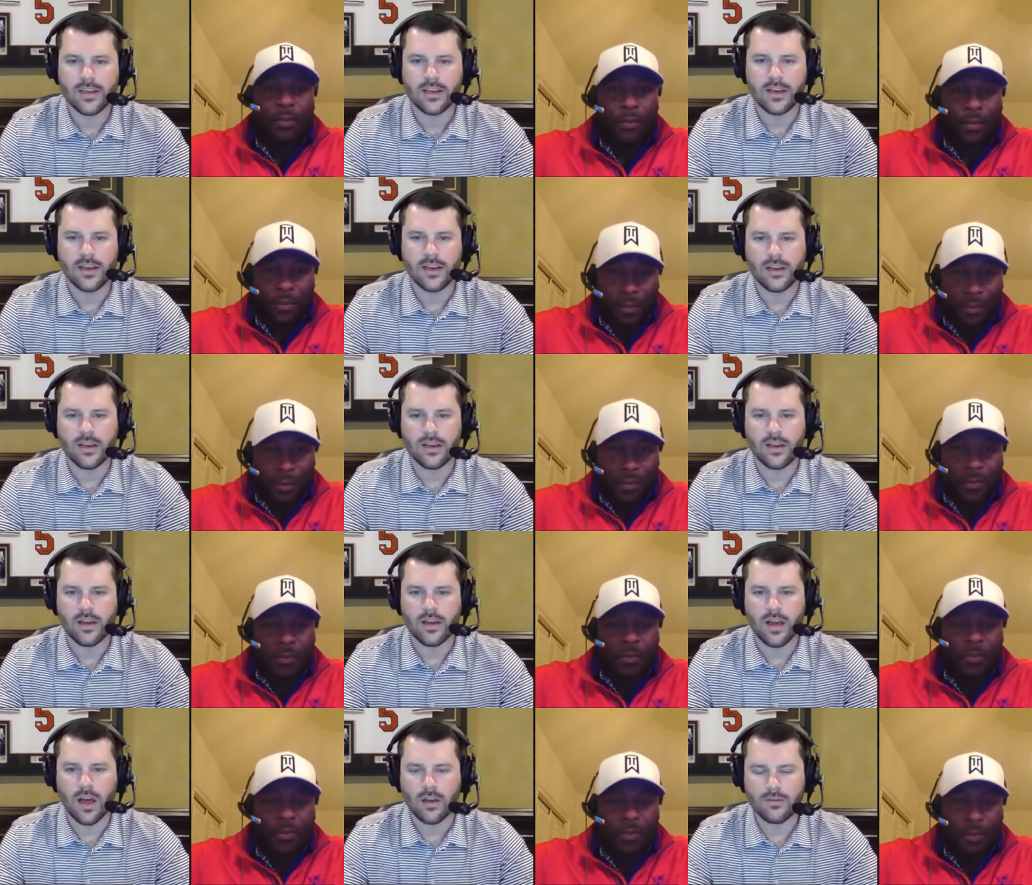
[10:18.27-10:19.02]
Speaker 1: Uh,
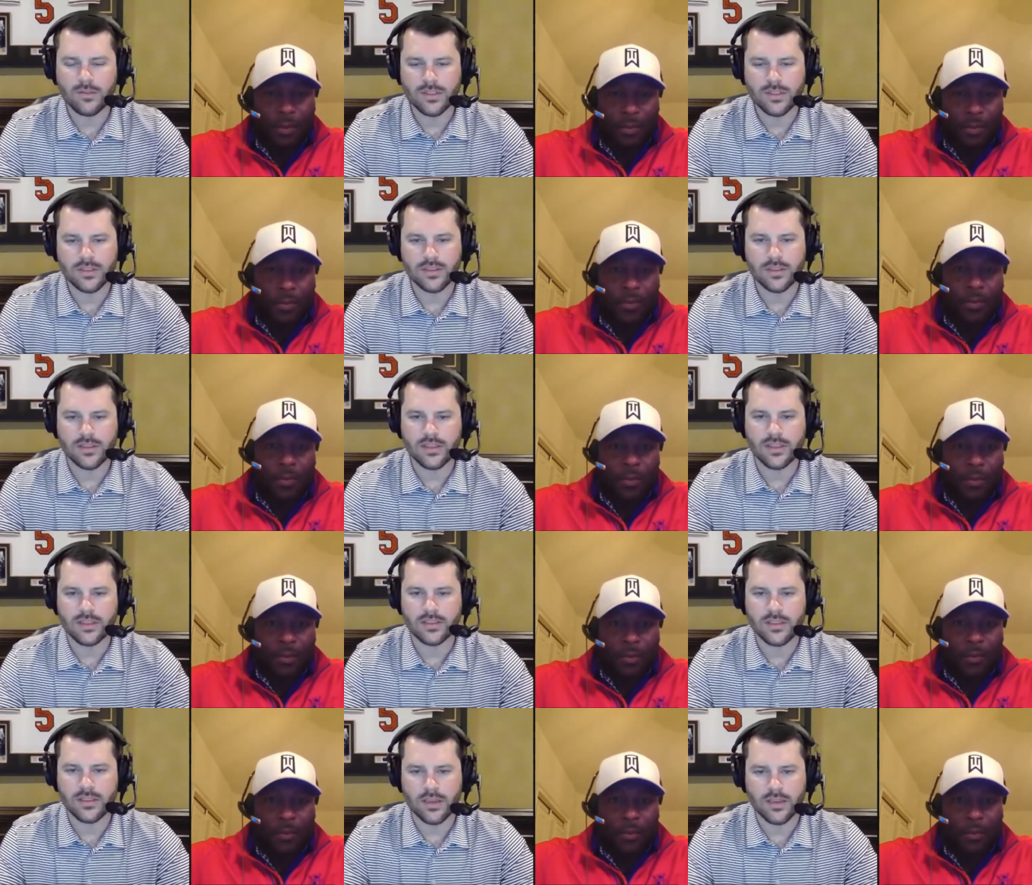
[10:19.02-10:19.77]
obviously,
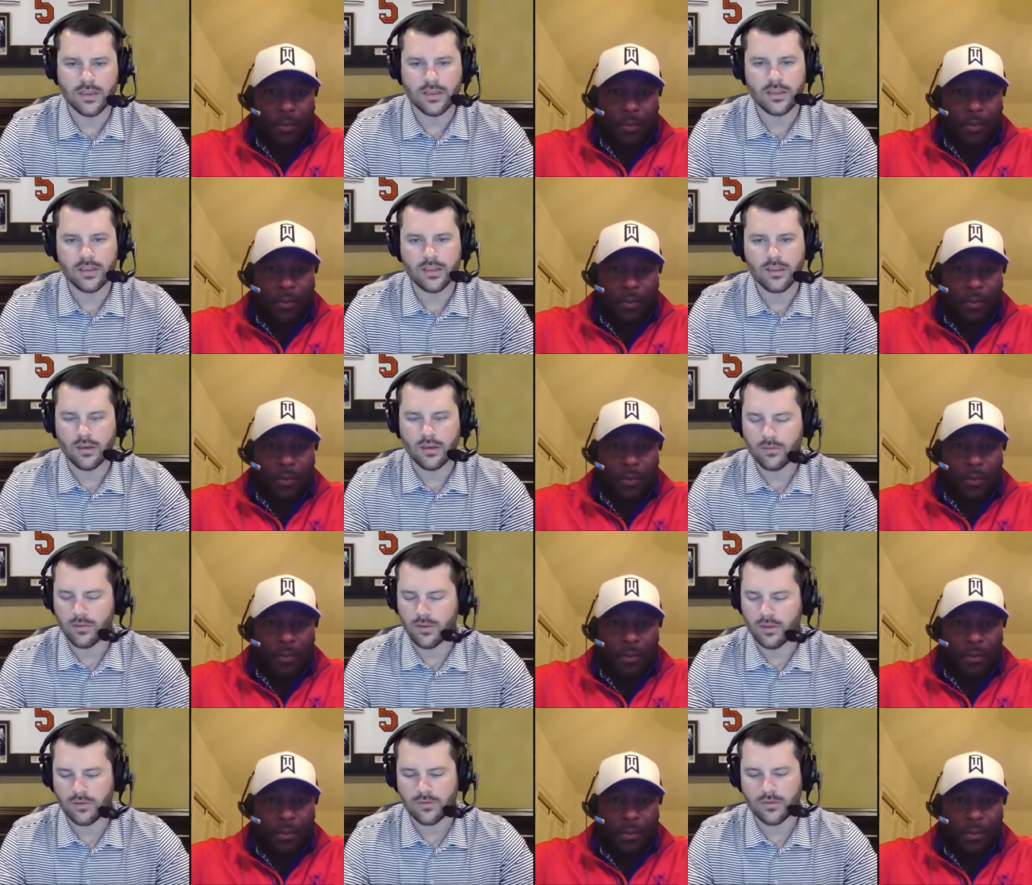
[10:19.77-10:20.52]
Kentucky
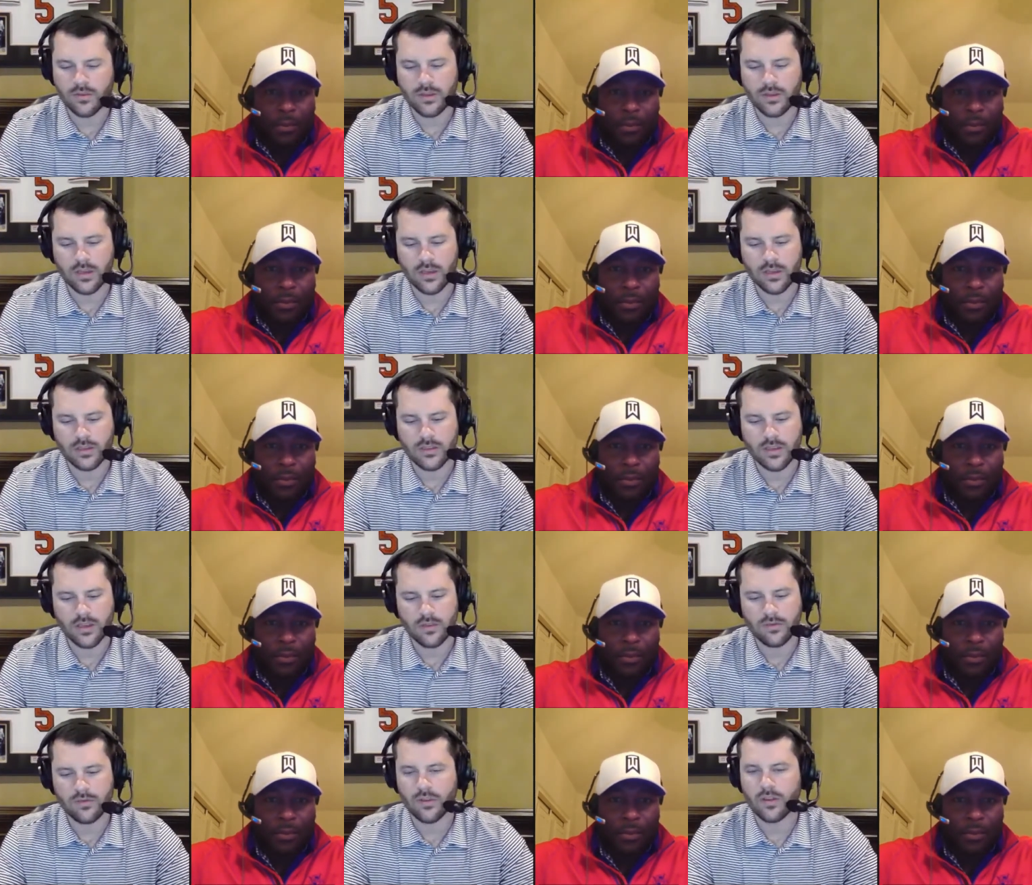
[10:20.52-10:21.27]
coming off a, a,
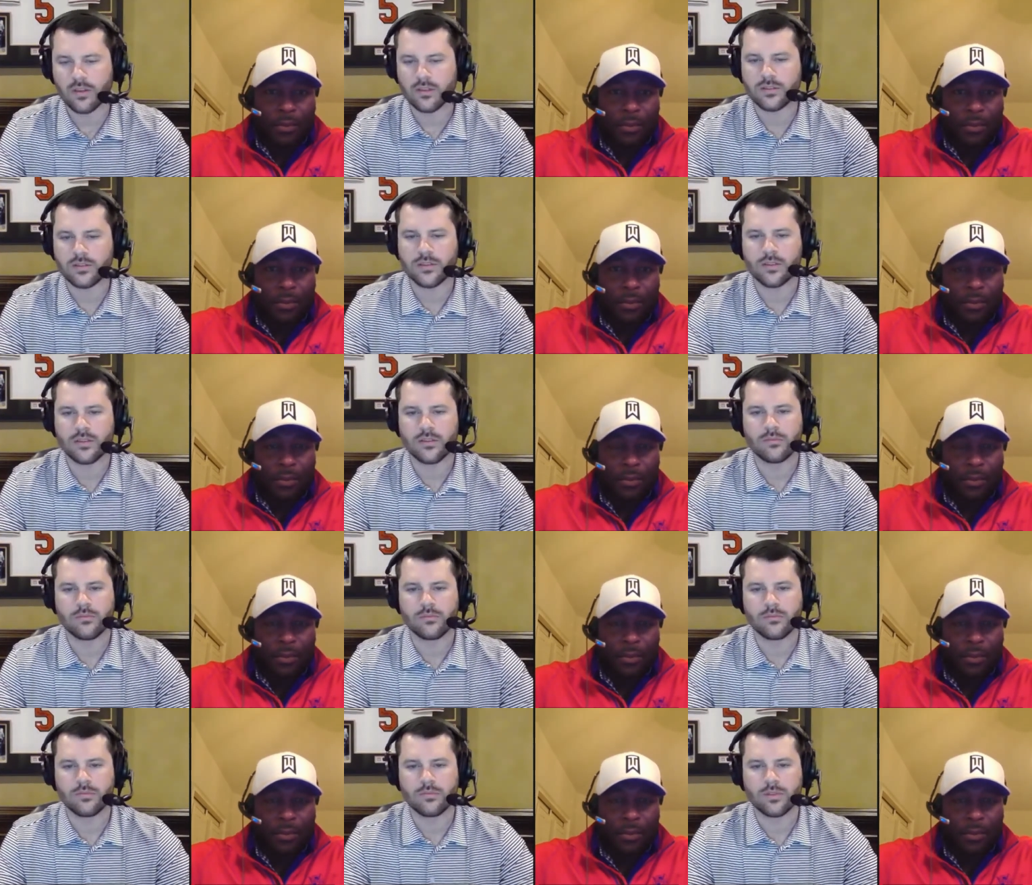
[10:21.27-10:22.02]
tough loss to
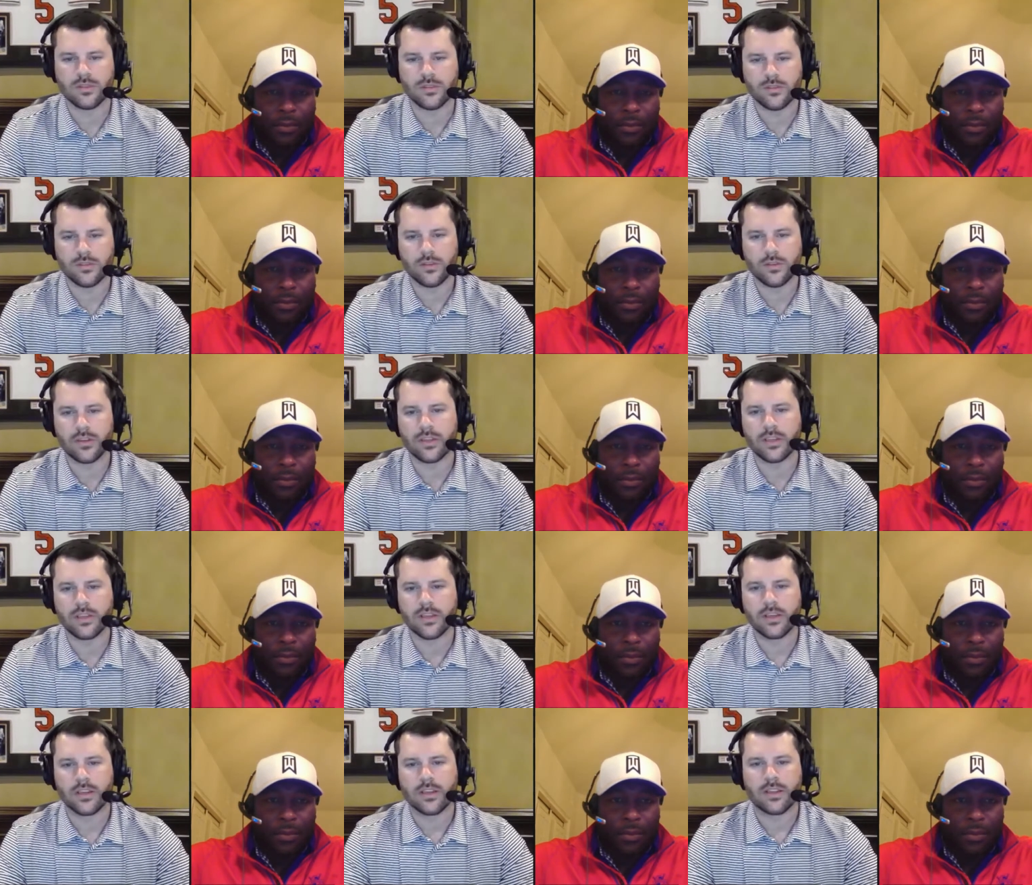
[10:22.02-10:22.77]
Missouri.